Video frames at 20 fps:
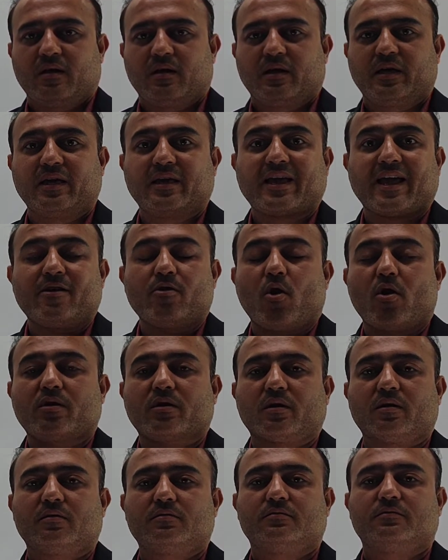he
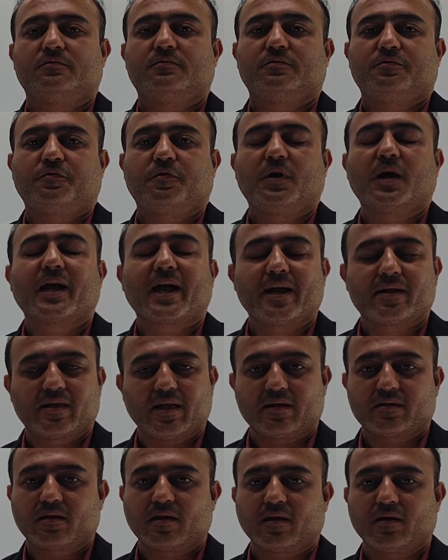cannot forget
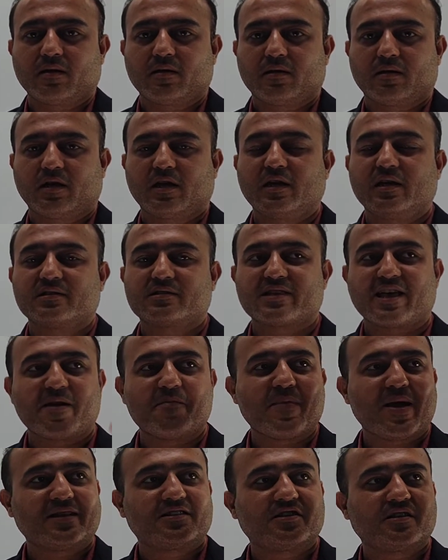that thing. He is
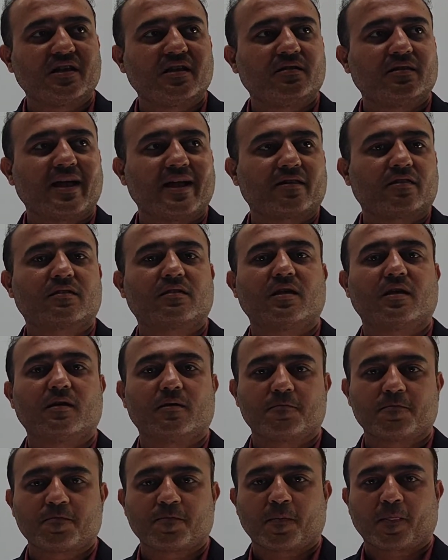imagining that
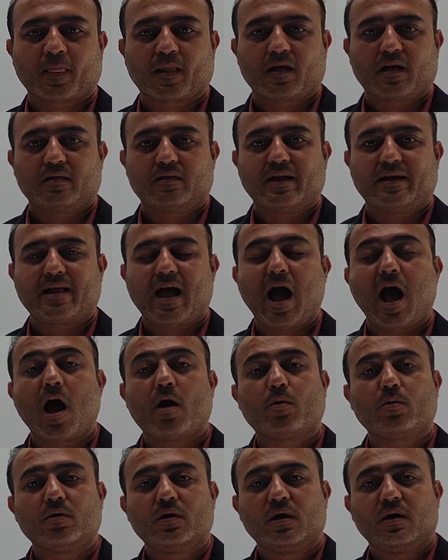thing, that
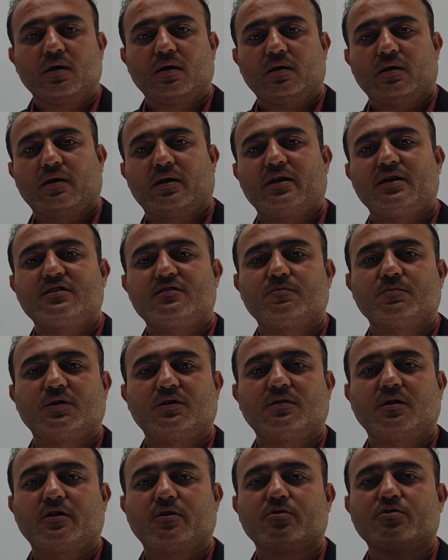how his
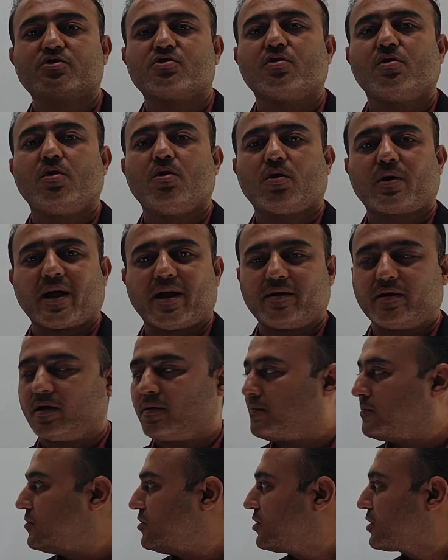mother used to look at
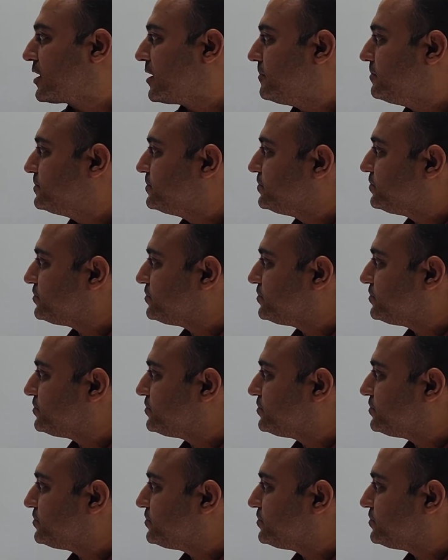him. Okay,